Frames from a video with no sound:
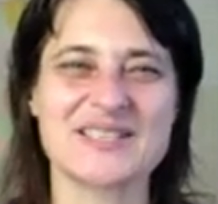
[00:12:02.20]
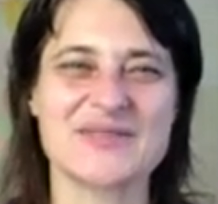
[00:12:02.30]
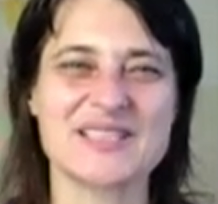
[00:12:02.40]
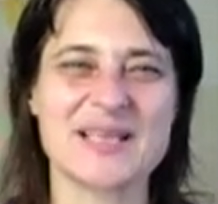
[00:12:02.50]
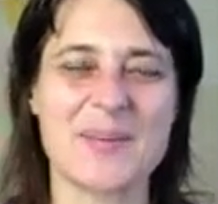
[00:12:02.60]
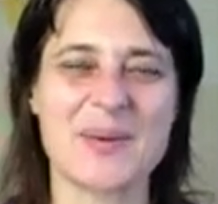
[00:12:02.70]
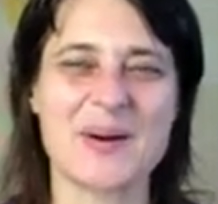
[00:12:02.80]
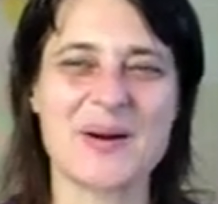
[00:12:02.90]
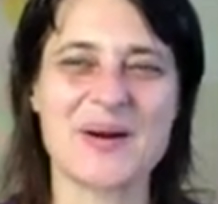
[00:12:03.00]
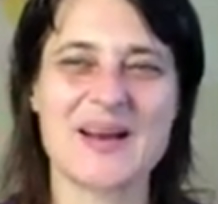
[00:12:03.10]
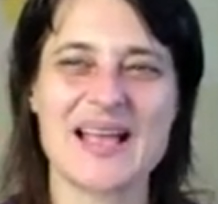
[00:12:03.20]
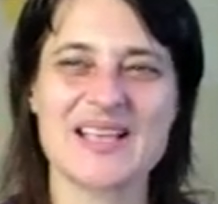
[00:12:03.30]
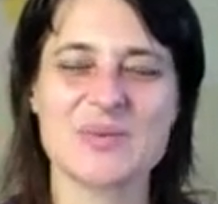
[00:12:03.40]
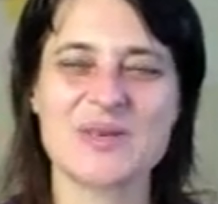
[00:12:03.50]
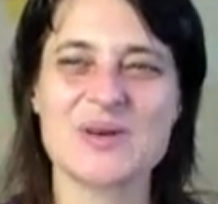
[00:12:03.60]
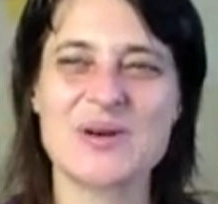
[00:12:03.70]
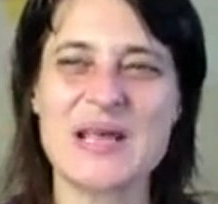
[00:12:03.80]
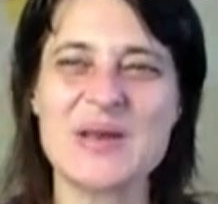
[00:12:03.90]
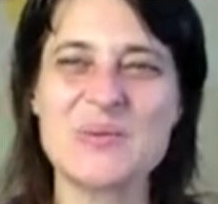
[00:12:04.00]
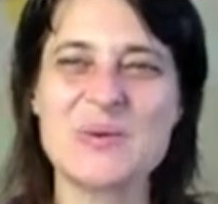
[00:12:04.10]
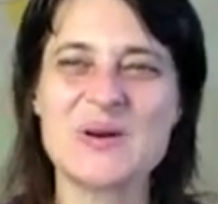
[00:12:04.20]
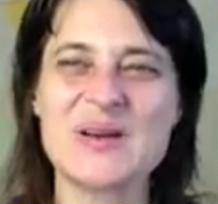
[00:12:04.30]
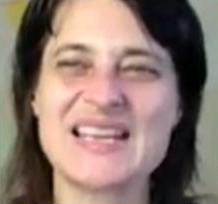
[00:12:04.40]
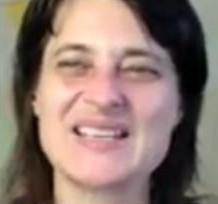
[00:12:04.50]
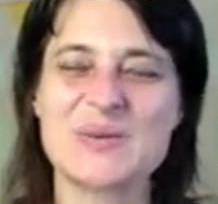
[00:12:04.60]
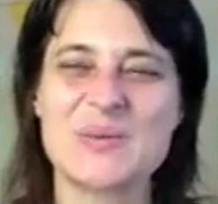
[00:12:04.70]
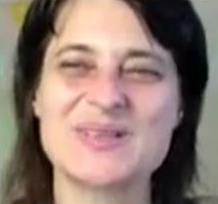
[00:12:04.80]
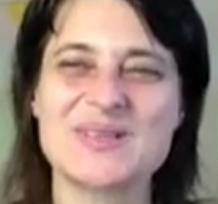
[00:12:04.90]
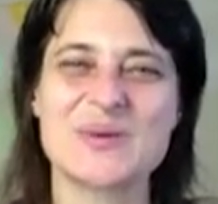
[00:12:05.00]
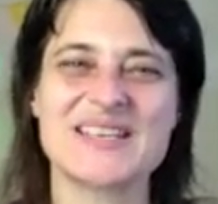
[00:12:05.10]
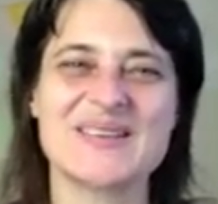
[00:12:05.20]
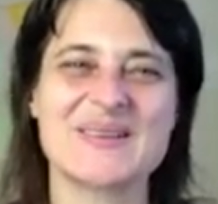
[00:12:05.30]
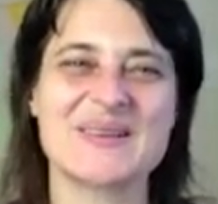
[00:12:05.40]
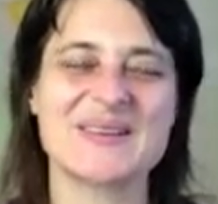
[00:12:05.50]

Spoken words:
of summer as we turn inward towards winter